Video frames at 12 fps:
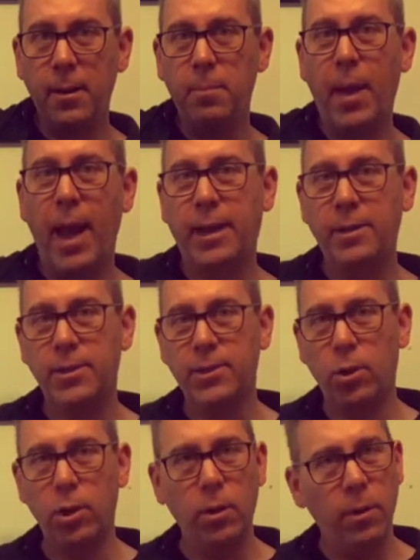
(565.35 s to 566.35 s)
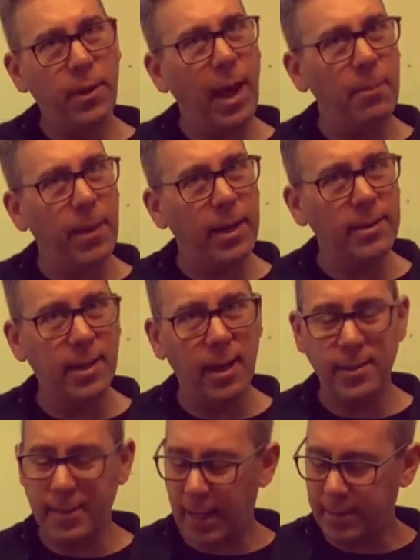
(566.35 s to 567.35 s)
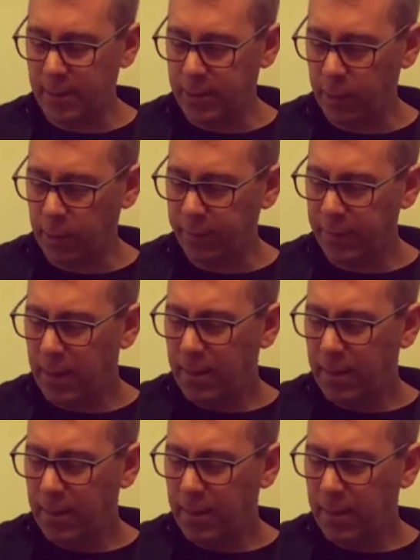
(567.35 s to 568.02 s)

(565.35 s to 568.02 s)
back to solo. That makes sense. That's intuitive.